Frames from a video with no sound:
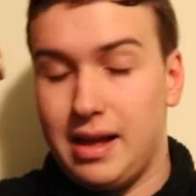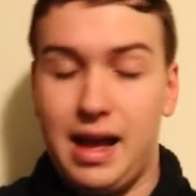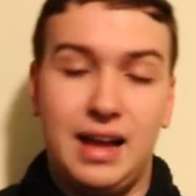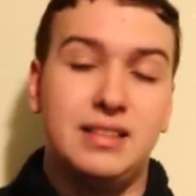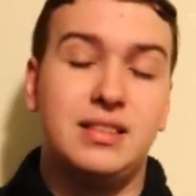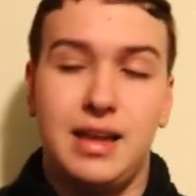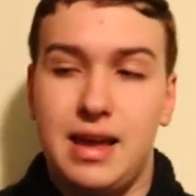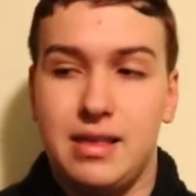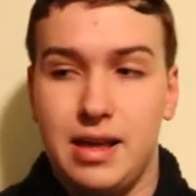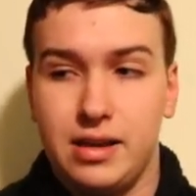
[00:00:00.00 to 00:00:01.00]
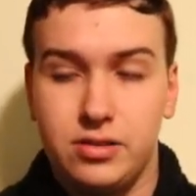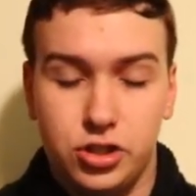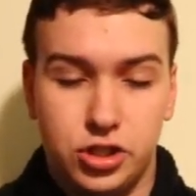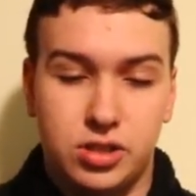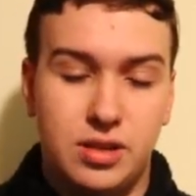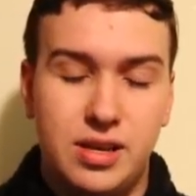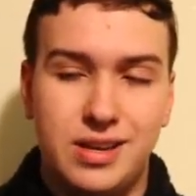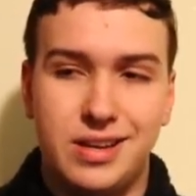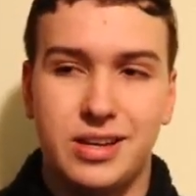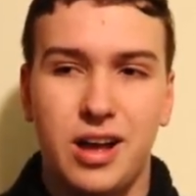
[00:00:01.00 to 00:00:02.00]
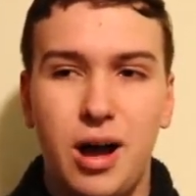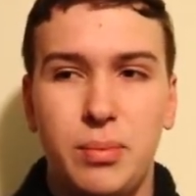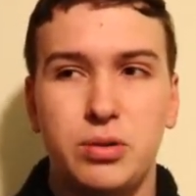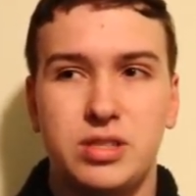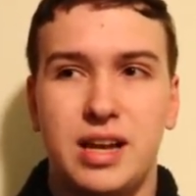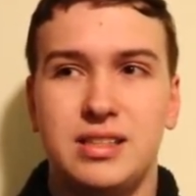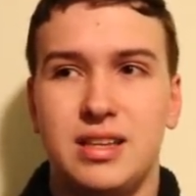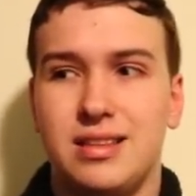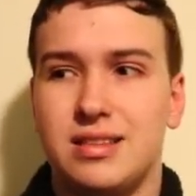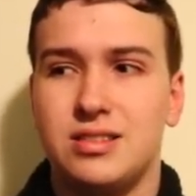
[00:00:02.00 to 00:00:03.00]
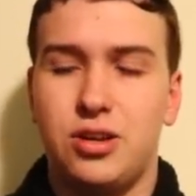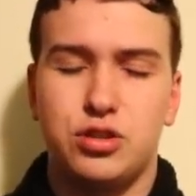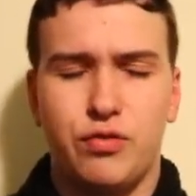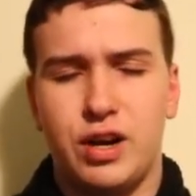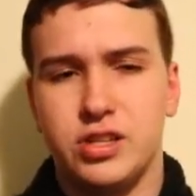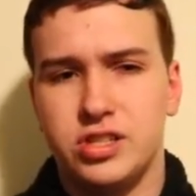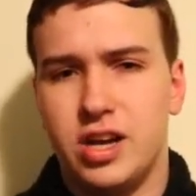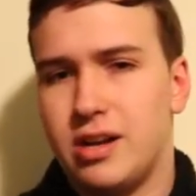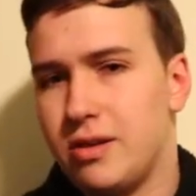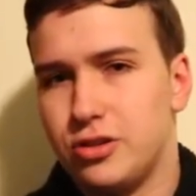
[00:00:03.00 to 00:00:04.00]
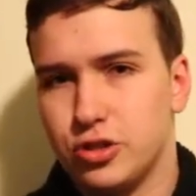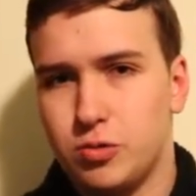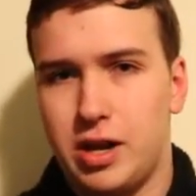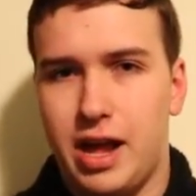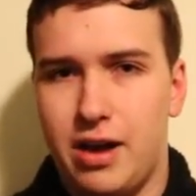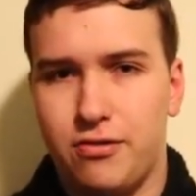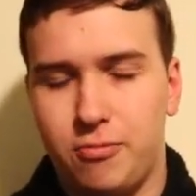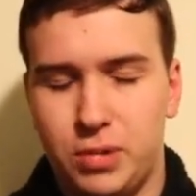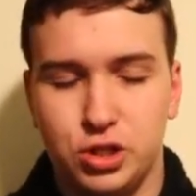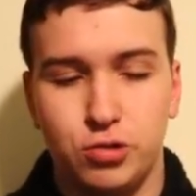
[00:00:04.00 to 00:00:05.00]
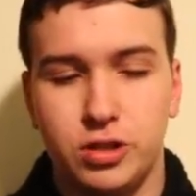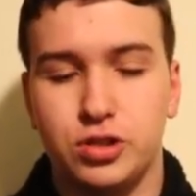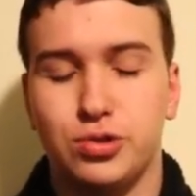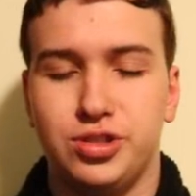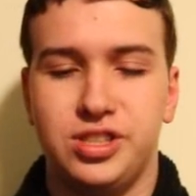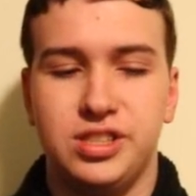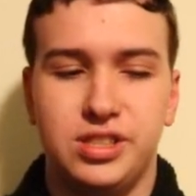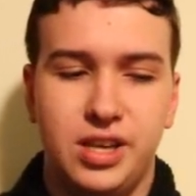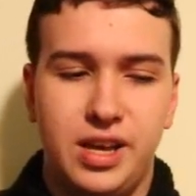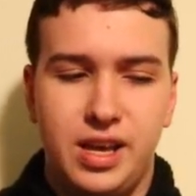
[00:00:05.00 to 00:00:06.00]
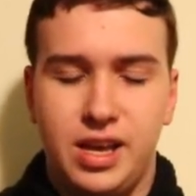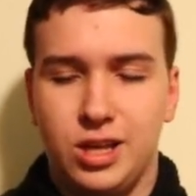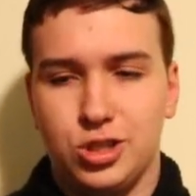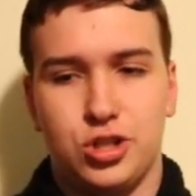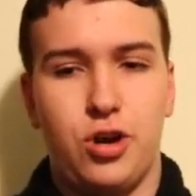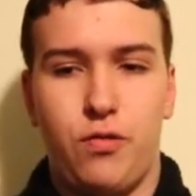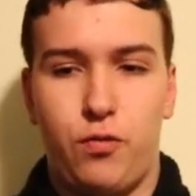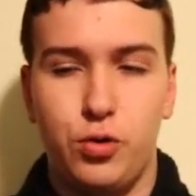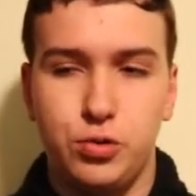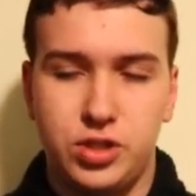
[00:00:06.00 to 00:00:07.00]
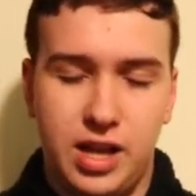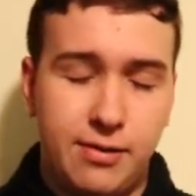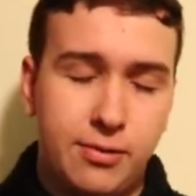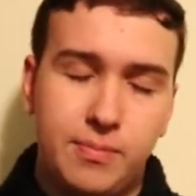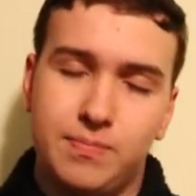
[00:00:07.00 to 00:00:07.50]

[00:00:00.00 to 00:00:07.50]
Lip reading: as a like just combo sense, it's also very stunning. You just want to have a bunch of resources, just go through stuff.